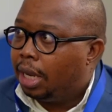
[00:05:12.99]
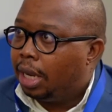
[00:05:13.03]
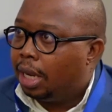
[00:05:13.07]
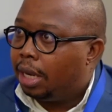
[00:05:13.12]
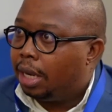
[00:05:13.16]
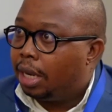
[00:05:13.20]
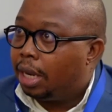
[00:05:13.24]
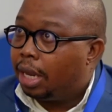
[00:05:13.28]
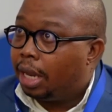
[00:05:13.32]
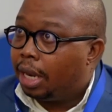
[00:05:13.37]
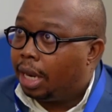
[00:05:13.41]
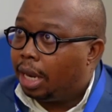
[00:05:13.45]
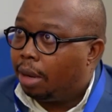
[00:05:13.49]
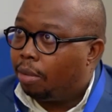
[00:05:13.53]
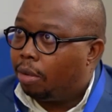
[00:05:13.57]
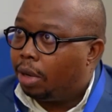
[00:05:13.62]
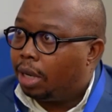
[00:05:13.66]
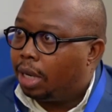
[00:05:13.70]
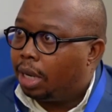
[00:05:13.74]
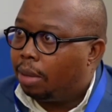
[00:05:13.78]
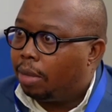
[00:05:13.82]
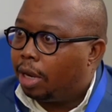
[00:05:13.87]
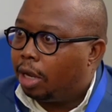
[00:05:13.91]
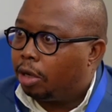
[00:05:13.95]
and
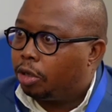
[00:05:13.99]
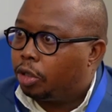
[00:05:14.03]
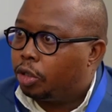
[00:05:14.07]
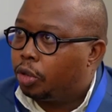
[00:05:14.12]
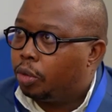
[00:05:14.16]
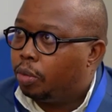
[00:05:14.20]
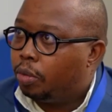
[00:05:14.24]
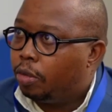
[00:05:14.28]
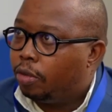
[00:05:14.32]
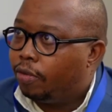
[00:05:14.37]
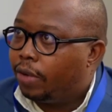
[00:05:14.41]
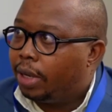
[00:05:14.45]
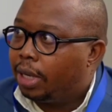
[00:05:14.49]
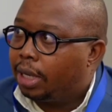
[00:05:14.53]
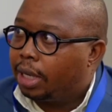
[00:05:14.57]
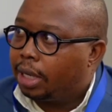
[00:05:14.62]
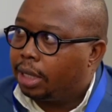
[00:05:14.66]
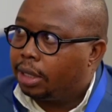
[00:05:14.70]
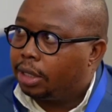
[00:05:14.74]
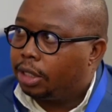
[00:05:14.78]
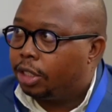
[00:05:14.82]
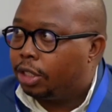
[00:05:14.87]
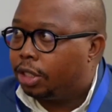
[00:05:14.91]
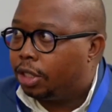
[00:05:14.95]
enable them now to move and
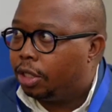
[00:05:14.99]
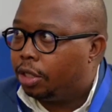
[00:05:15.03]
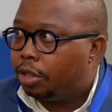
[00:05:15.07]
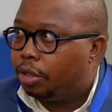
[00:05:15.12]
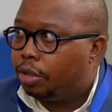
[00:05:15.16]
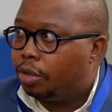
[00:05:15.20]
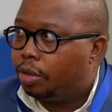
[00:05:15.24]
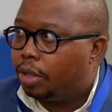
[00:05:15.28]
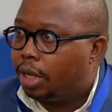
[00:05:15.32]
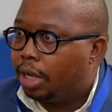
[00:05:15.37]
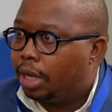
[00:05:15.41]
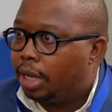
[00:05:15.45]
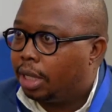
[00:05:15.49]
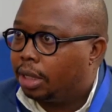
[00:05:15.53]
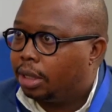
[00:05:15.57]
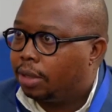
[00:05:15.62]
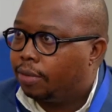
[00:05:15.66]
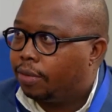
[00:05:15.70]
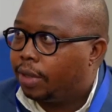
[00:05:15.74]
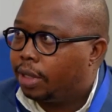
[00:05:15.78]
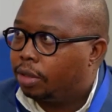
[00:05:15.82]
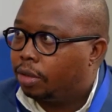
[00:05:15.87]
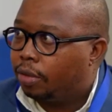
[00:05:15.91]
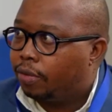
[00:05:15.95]
transition into the next
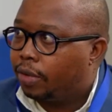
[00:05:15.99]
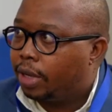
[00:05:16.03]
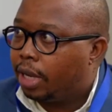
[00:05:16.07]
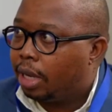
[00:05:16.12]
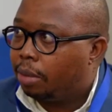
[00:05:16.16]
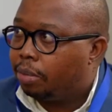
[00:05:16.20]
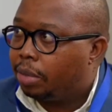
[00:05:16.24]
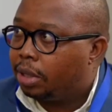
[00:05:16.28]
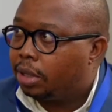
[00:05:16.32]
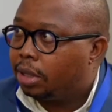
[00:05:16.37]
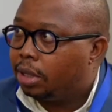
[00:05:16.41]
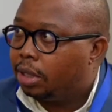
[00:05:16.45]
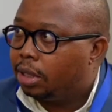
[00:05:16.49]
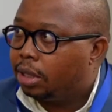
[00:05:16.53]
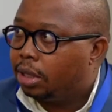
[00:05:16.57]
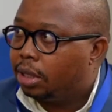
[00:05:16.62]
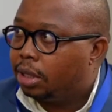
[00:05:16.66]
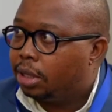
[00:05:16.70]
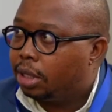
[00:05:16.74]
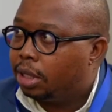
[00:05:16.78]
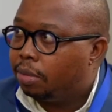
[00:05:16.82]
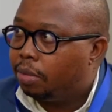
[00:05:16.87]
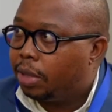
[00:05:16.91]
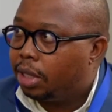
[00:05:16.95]
phase of their
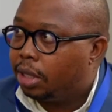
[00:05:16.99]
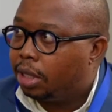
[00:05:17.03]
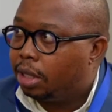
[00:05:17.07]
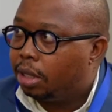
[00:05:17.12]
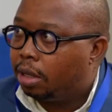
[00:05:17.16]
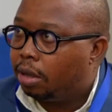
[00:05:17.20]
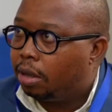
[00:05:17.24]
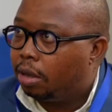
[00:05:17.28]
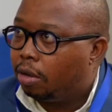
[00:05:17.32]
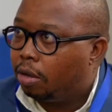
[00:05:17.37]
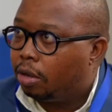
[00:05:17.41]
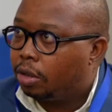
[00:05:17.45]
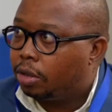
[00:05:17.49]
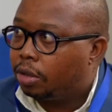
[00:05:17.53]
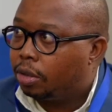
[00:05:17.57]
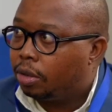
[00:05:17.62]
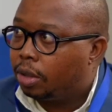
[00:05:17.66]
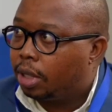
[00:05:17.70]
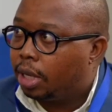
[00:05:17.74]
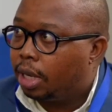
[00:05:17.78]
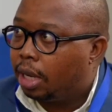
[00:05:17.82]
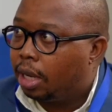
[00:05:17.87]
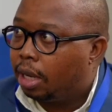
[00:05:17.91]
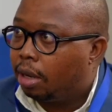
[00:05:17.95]
businesses in meeting also
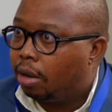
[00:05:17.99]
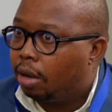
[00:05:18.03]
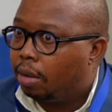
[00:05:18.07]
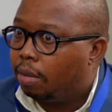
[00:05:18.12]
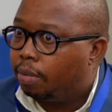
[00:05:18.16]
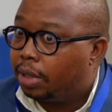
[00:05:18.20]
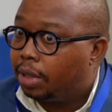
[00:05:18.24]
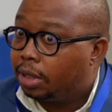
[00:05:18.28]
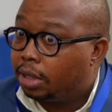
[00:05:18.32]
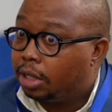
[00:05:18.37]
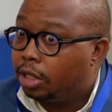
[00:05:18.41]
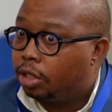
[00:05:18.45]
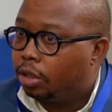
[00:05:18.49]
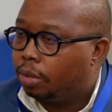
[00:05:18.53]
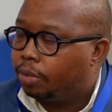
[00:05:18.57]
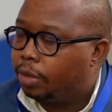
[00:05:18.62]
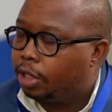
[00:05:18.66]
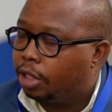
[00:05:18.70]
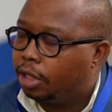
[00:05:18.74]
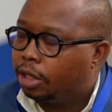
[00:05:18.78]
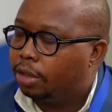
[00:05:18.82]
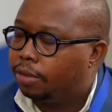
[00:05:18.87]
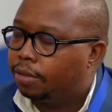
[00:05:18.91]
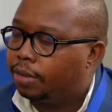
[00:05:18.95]
their business
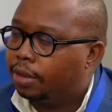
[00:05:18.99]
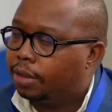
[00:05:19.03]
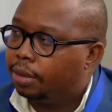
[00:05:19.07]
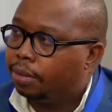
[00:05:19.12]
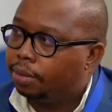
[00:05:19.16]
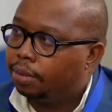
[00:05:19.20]
objectives.